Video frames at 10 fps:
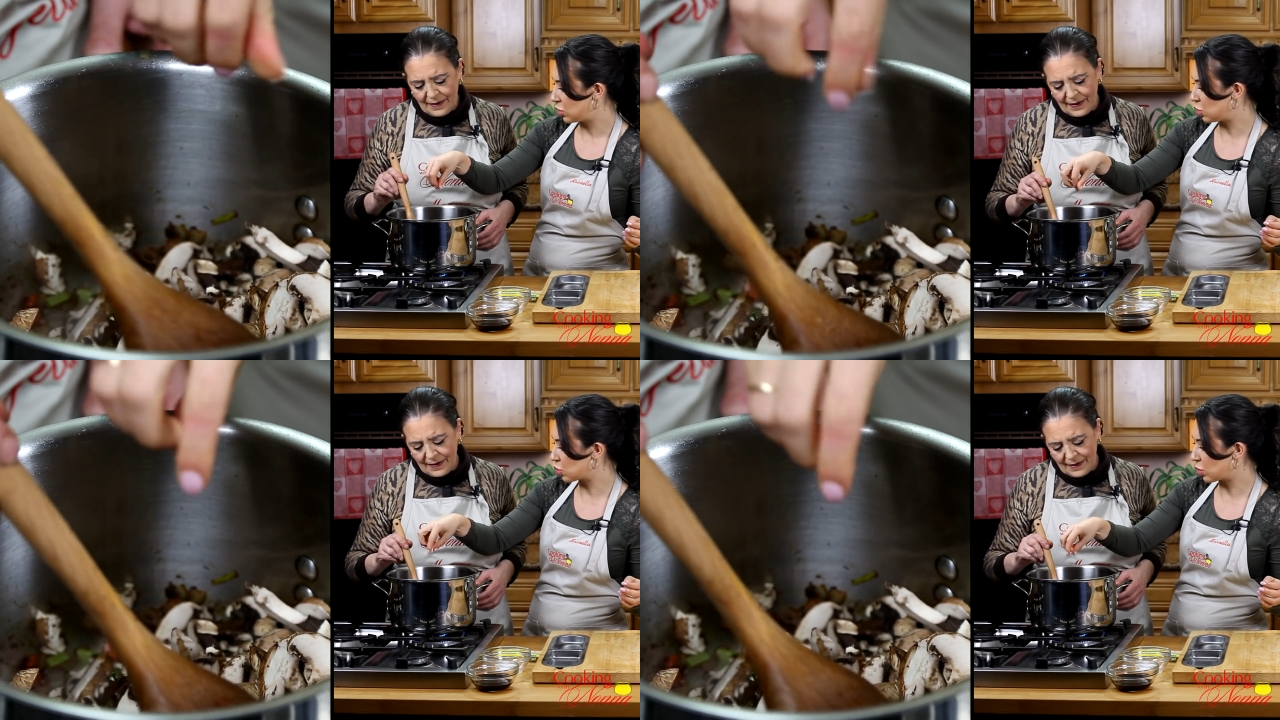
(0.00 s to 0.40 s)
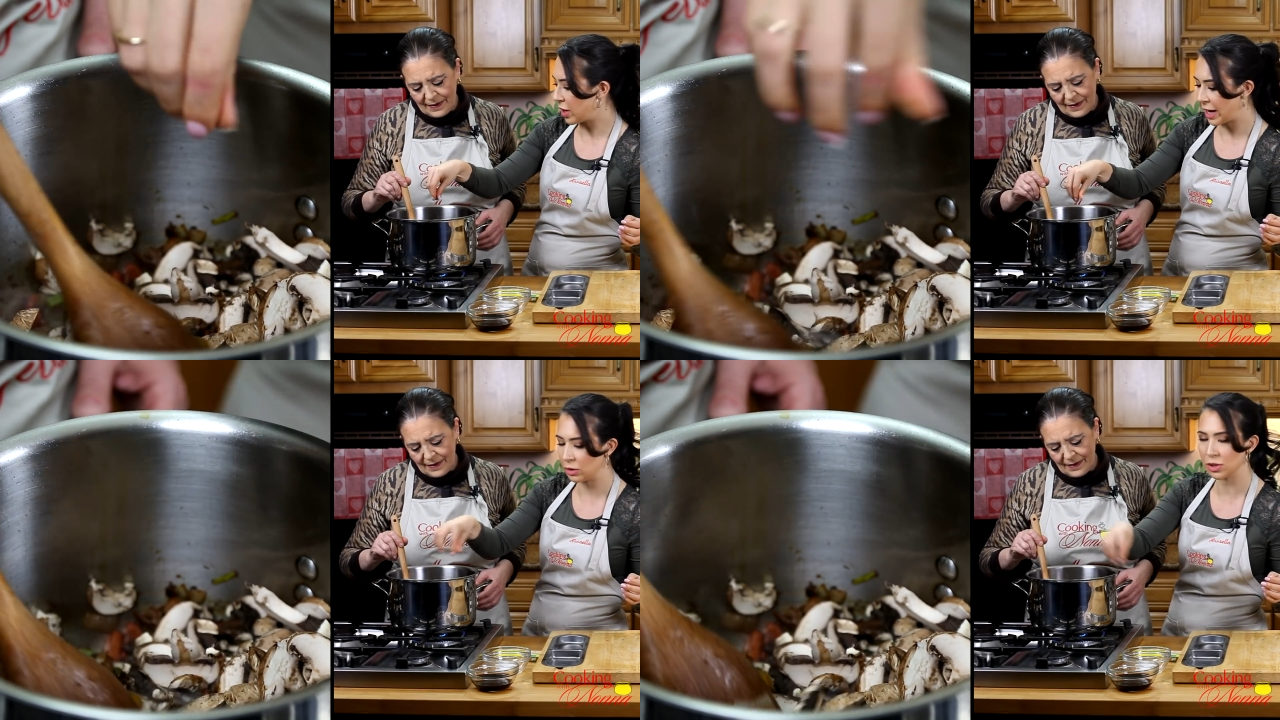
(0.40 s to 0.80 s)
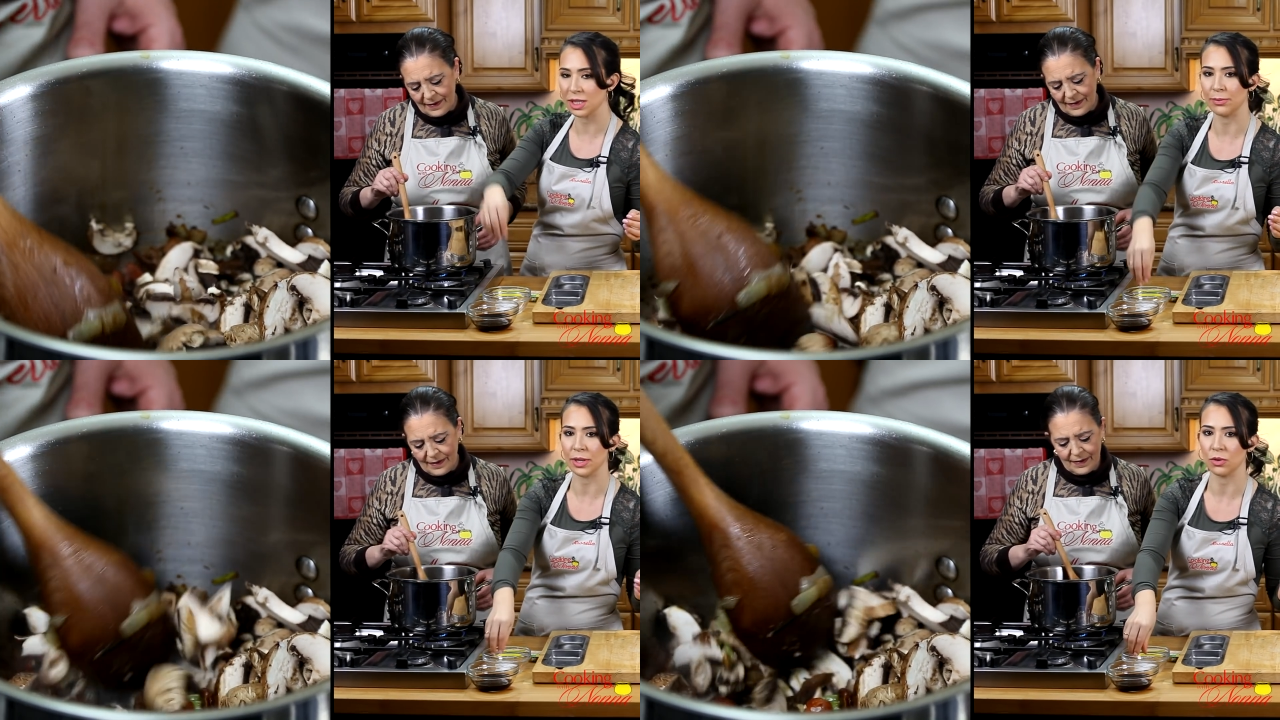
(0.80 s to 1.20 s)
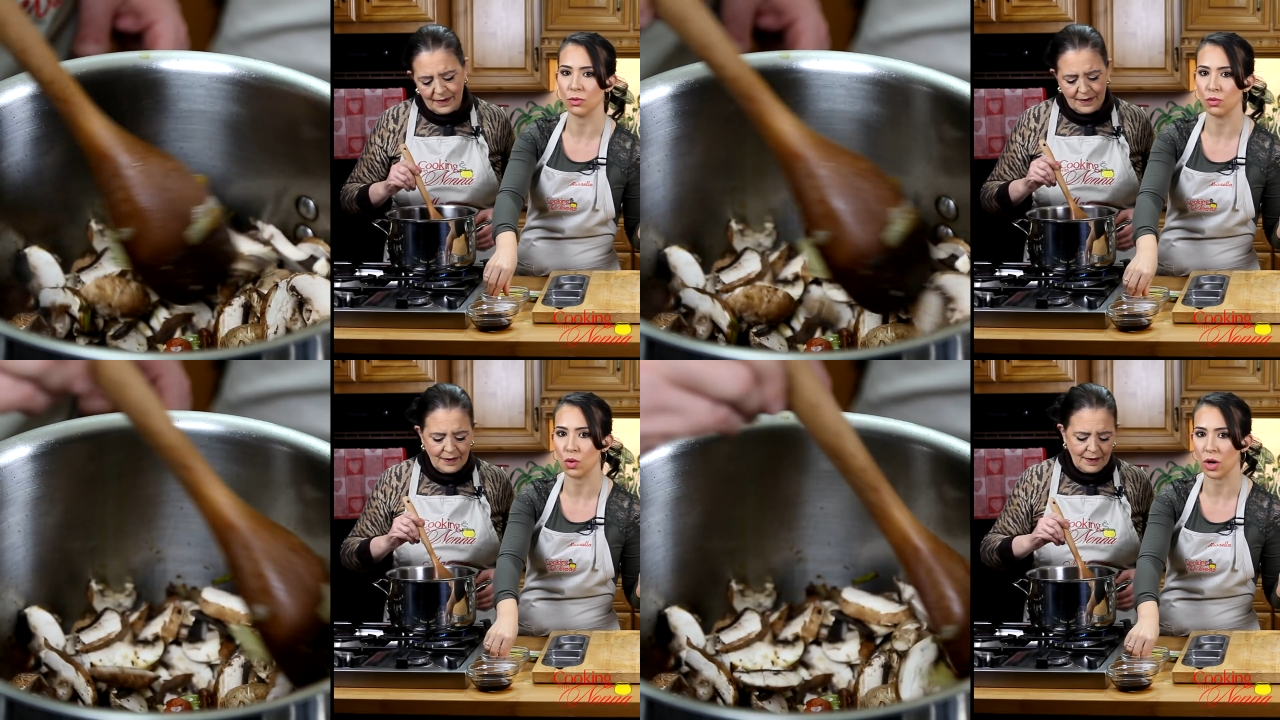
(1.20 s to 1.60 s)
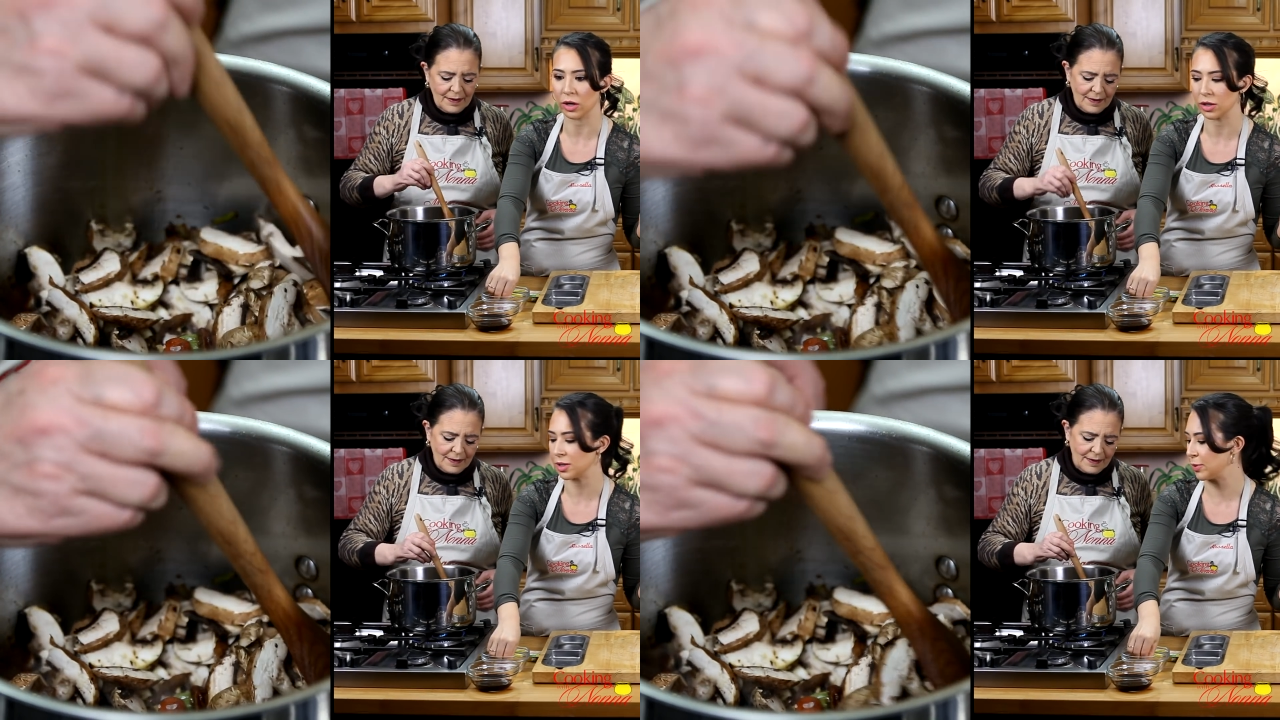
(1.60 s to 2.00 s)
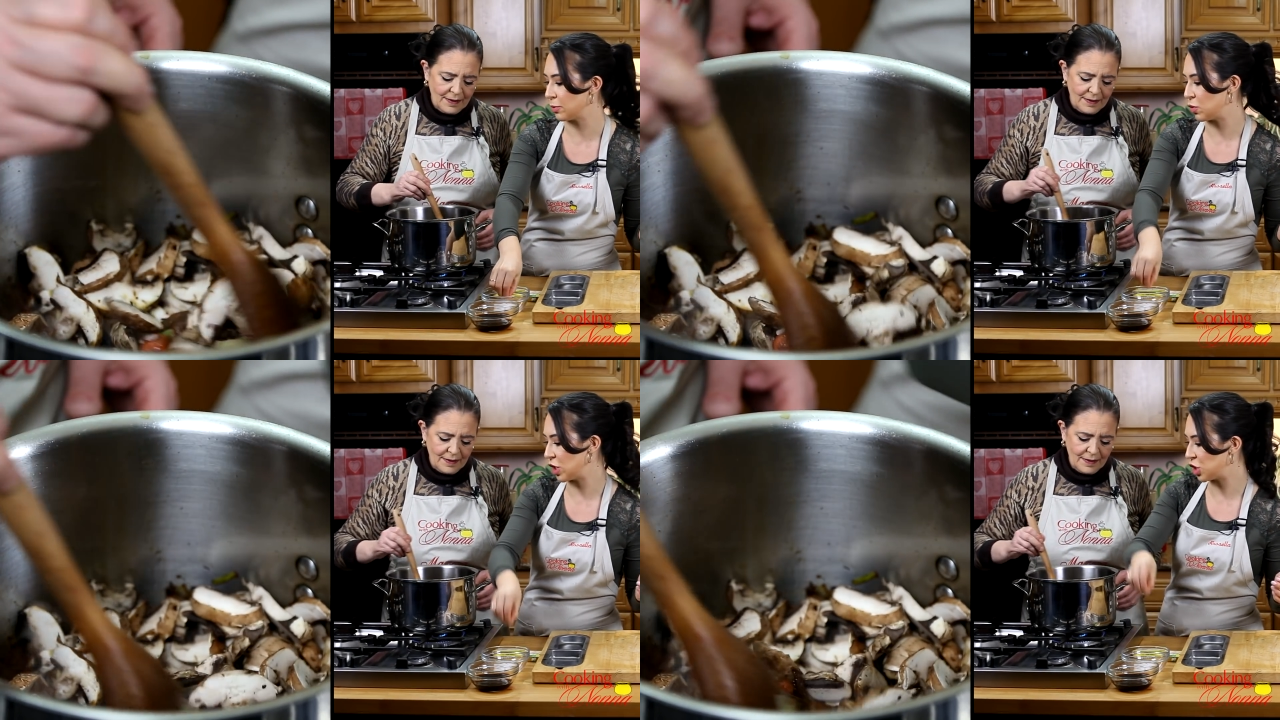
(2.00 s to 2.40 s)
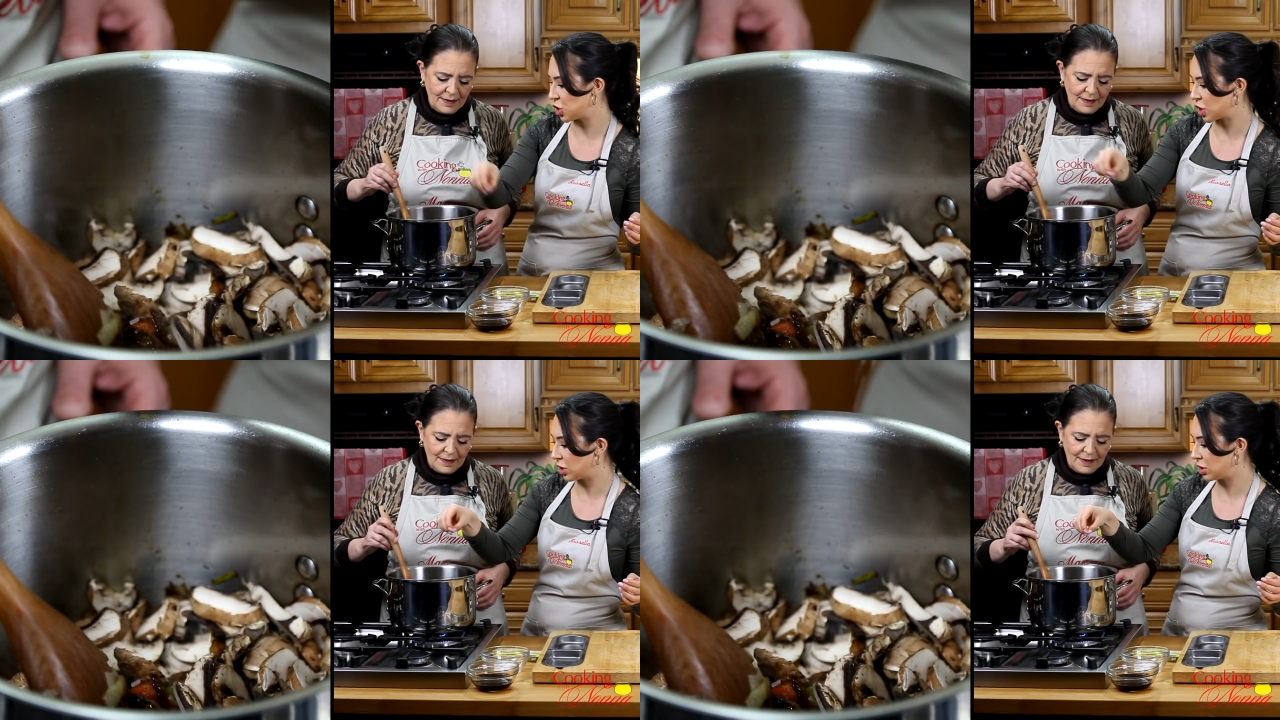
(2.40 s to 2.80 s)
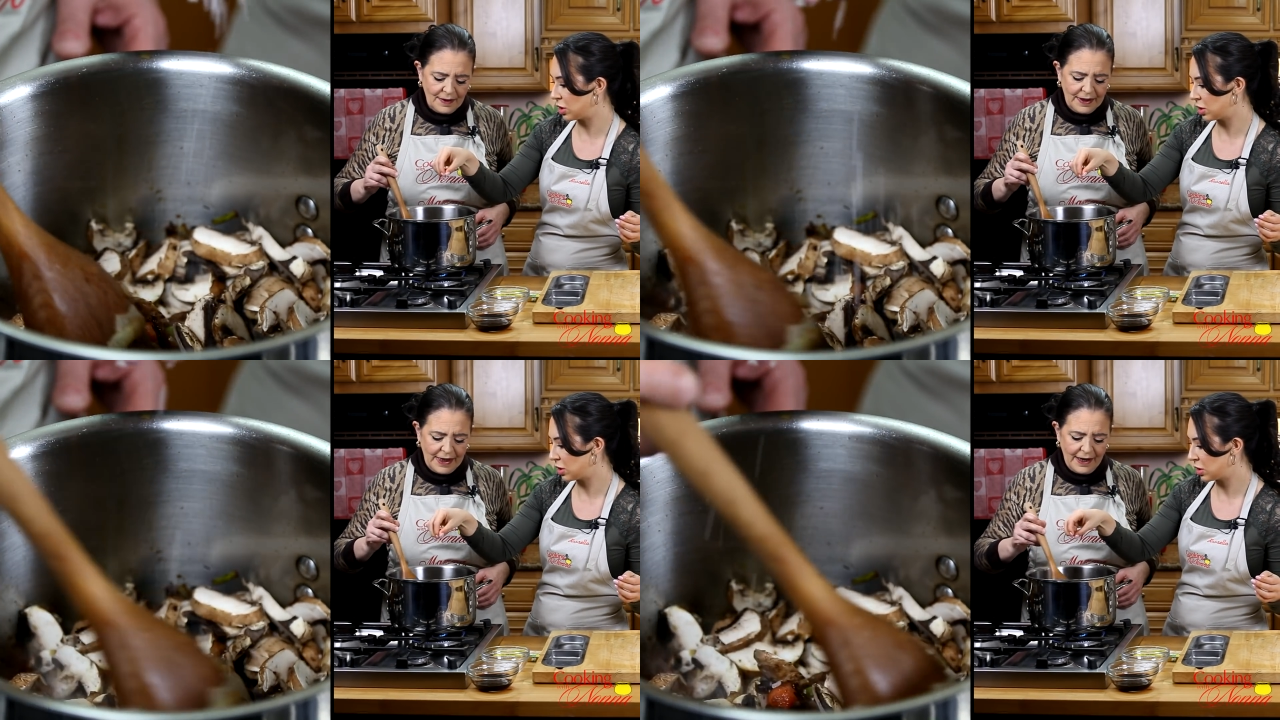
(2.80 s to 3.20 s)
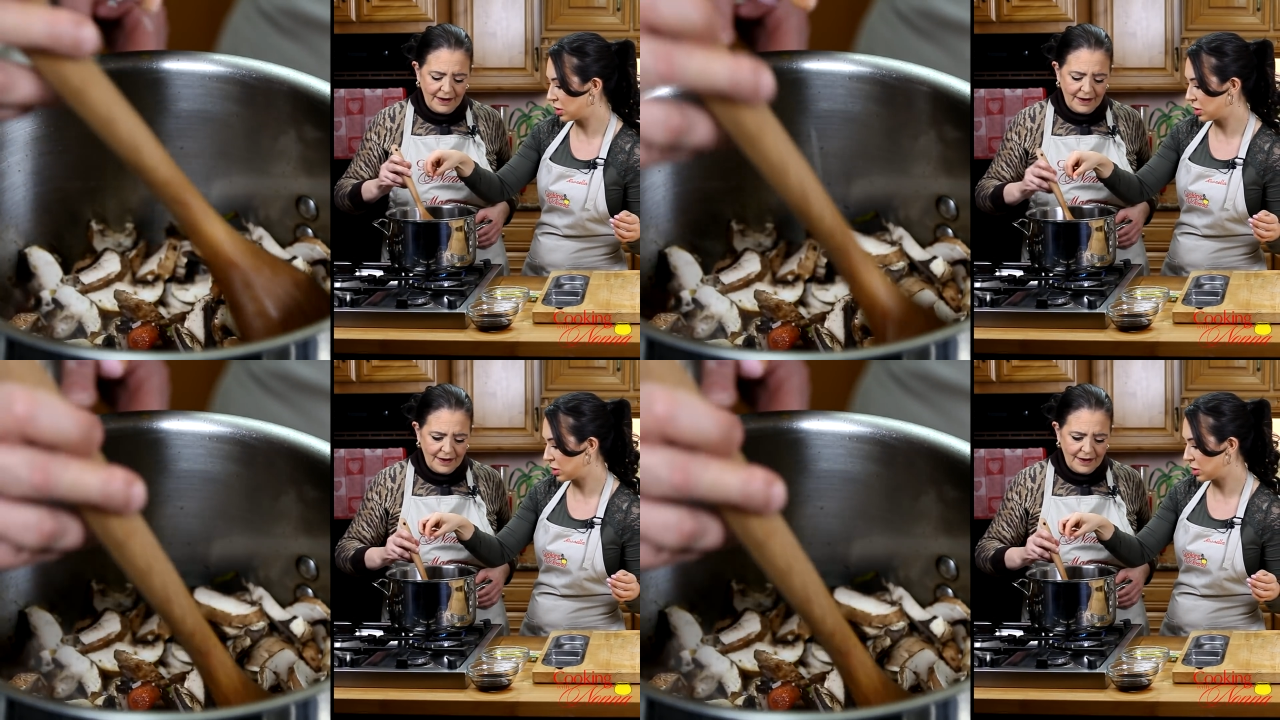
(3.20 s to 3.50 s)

Speaker 1: to draw out some of the water, some of the moisture. Yes.